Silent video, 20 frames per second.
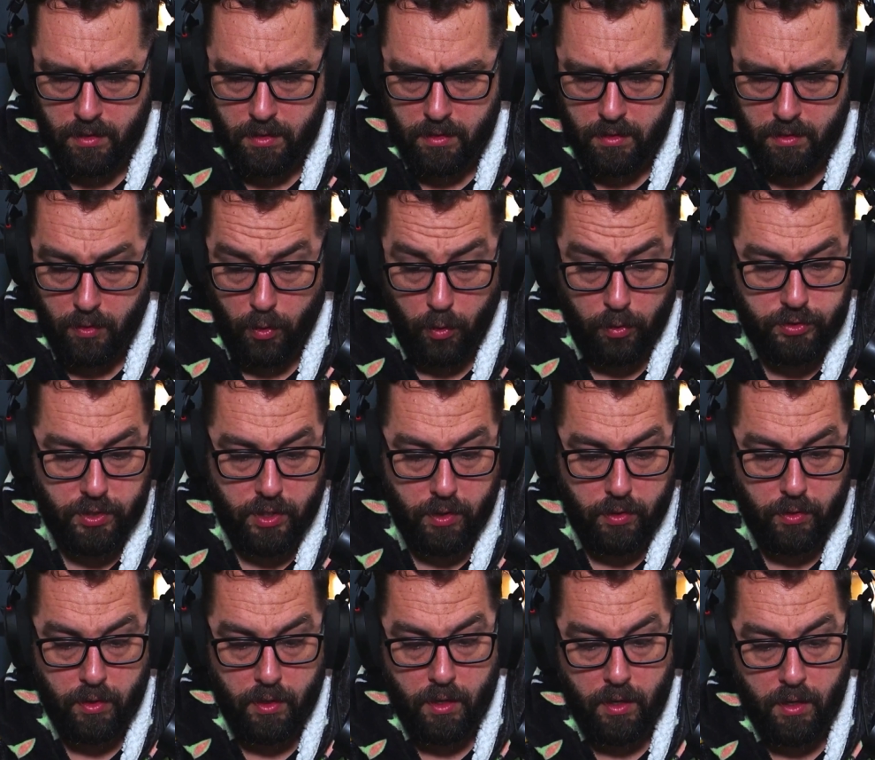Also,
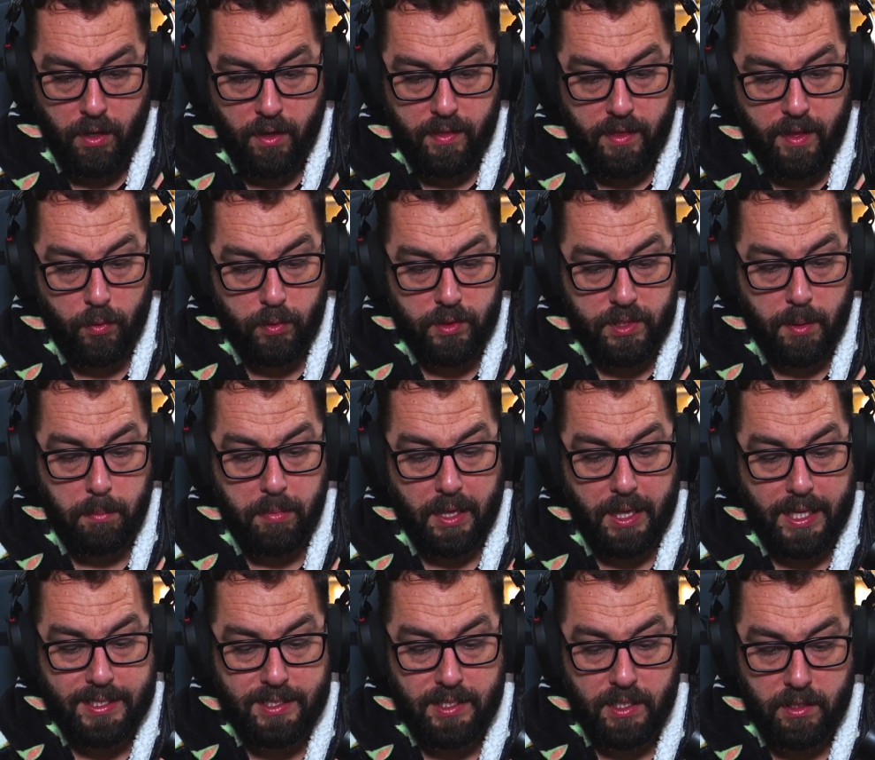there was a
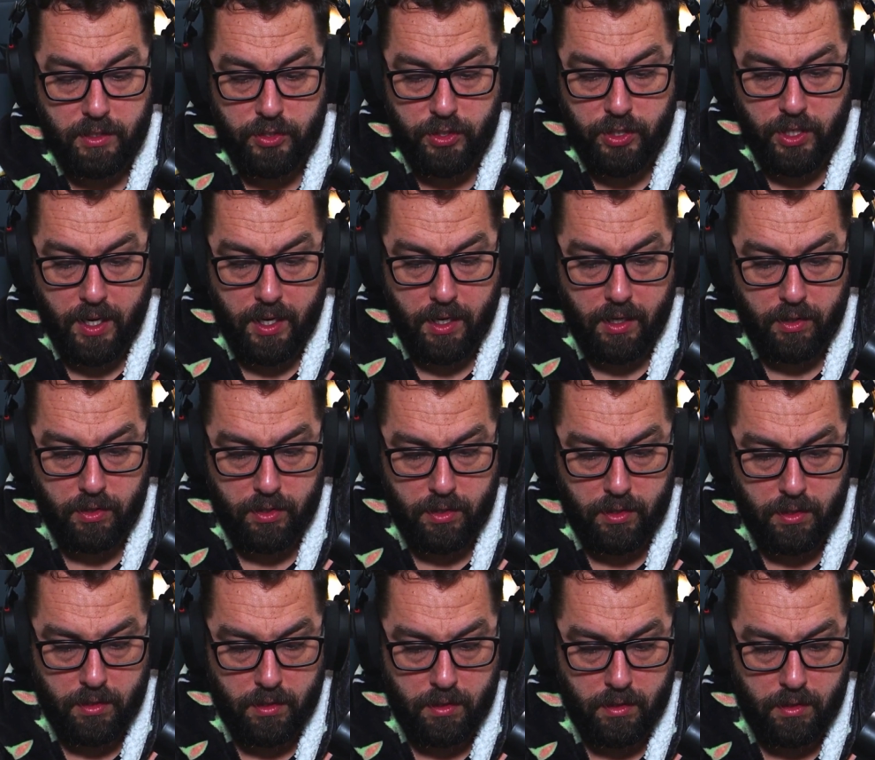pleasant change.
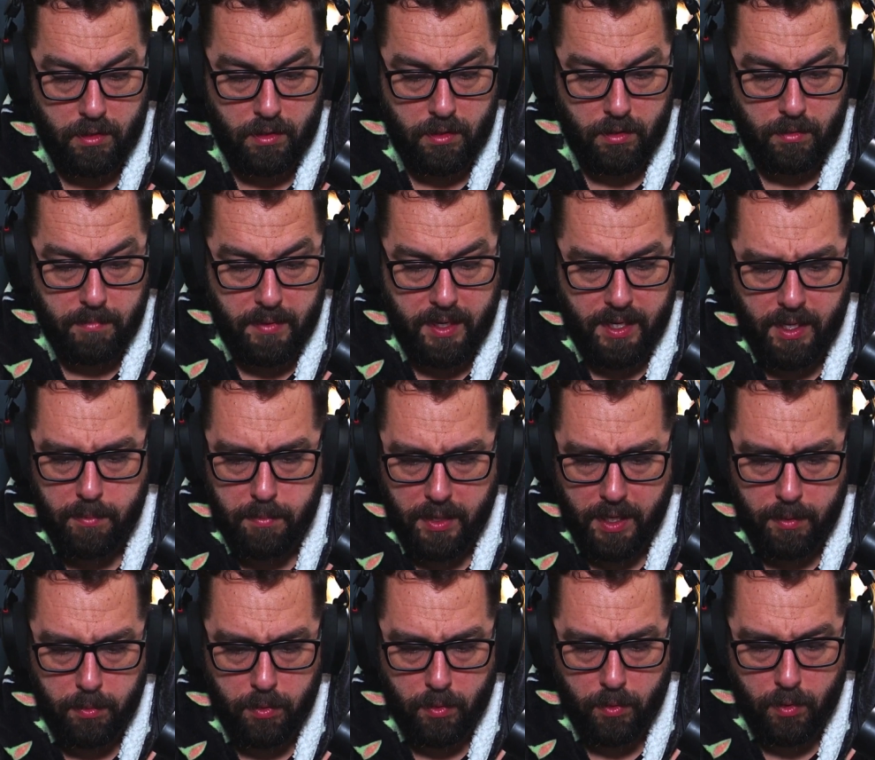Many
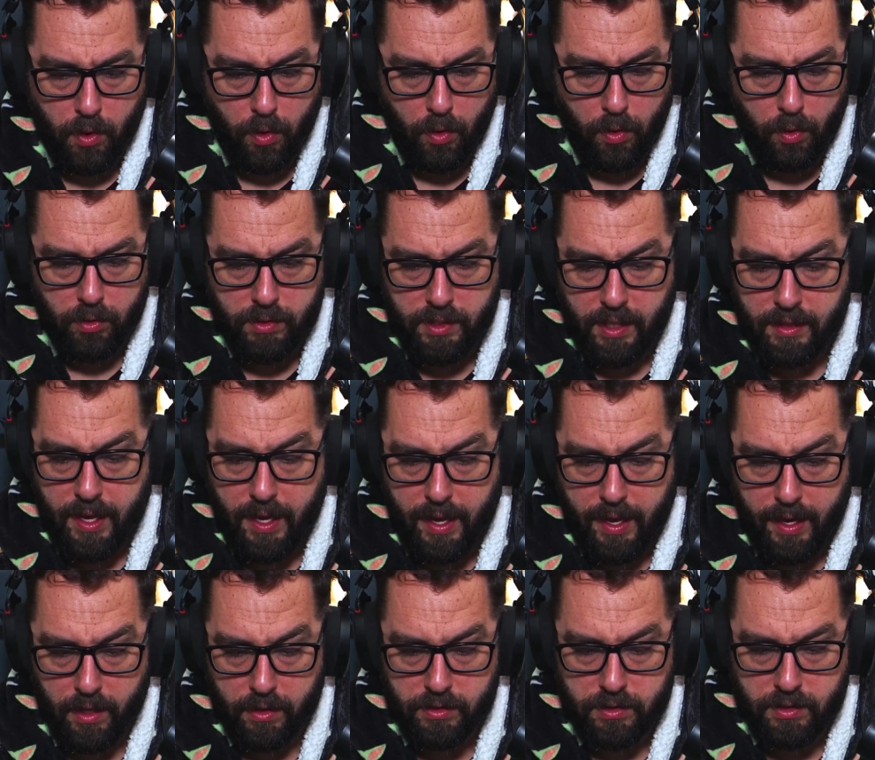people called at the
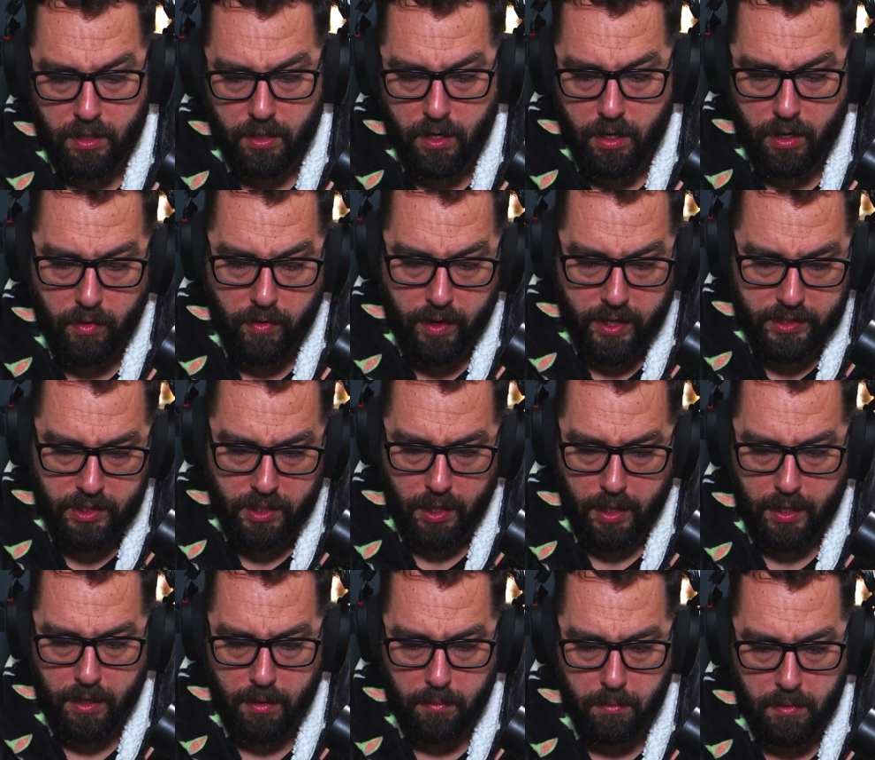house to congratulate
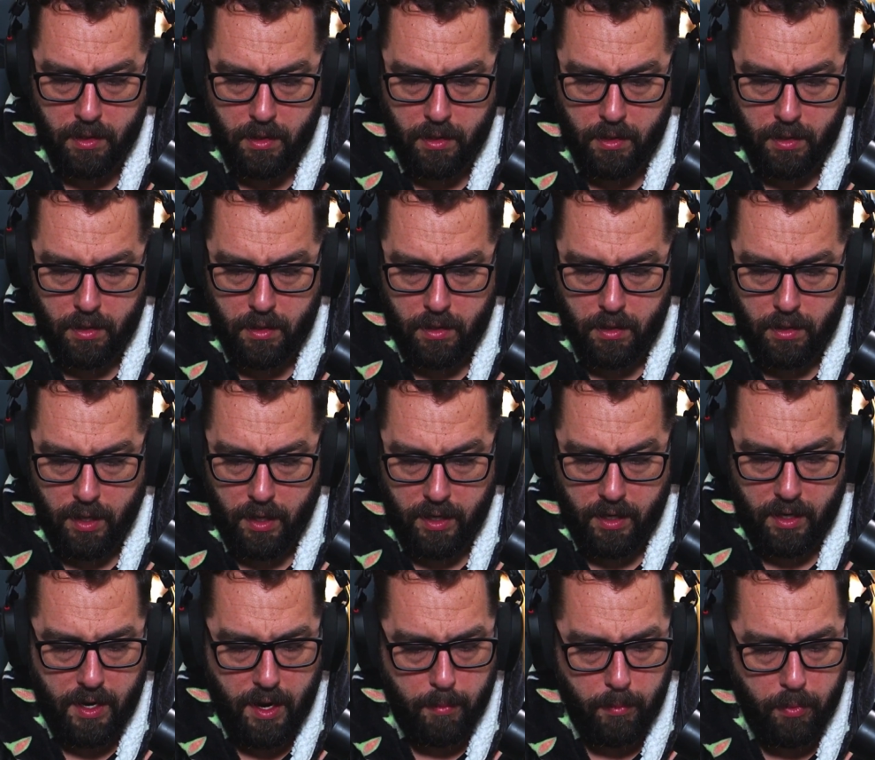him, and a
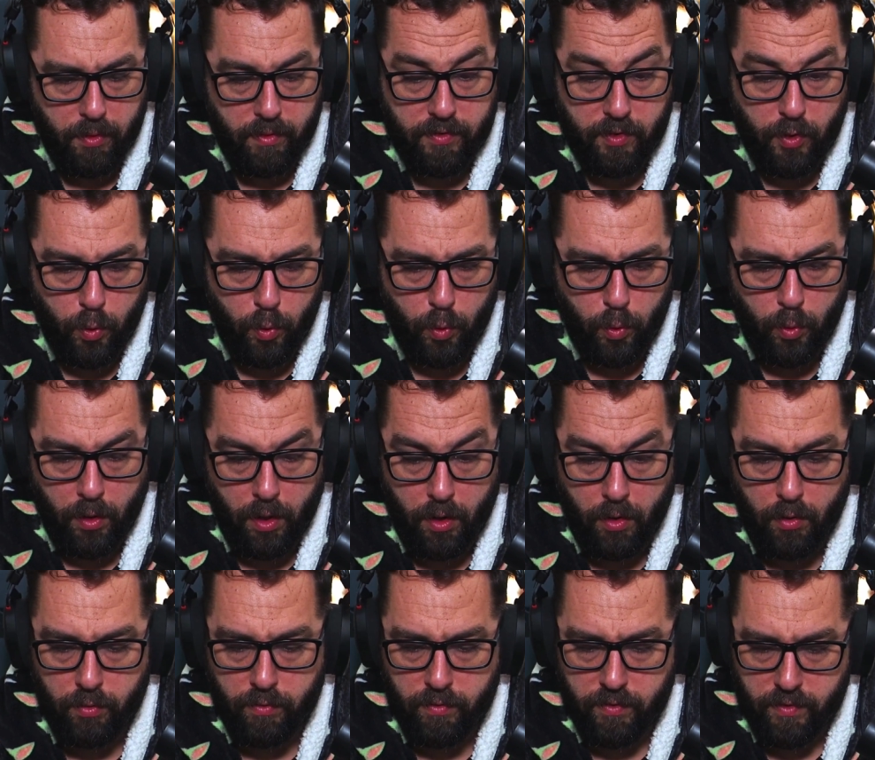number of cool
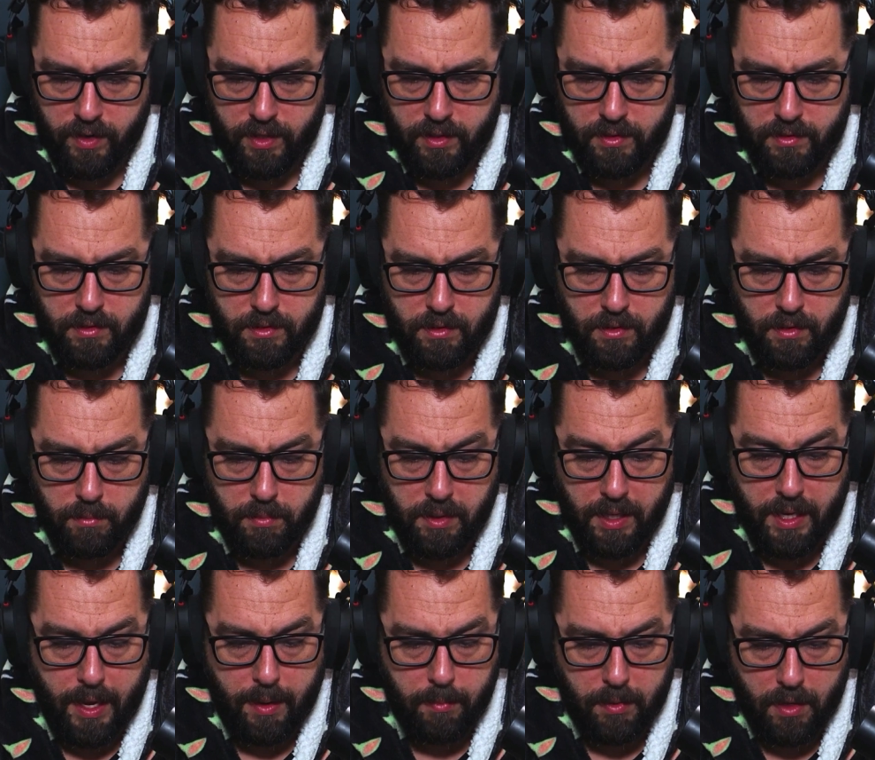old friends
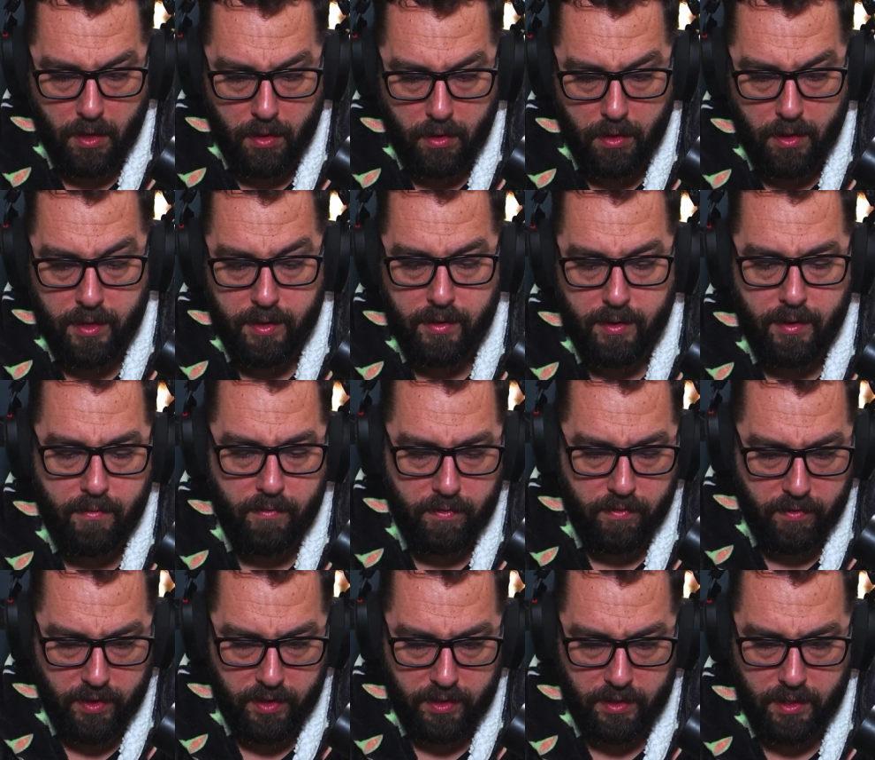became kind and
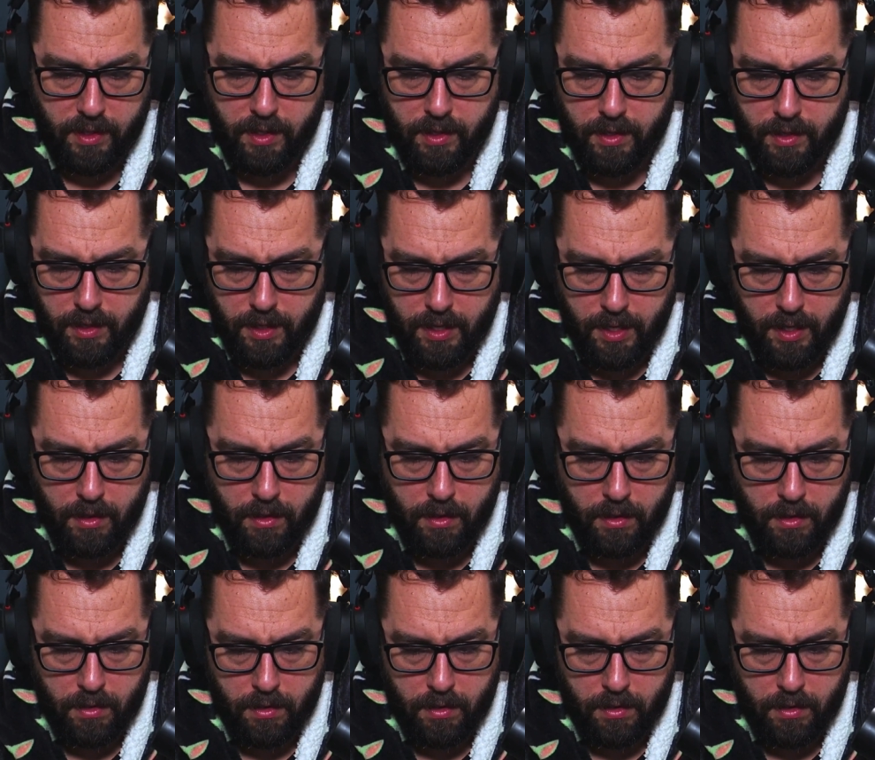friendly again.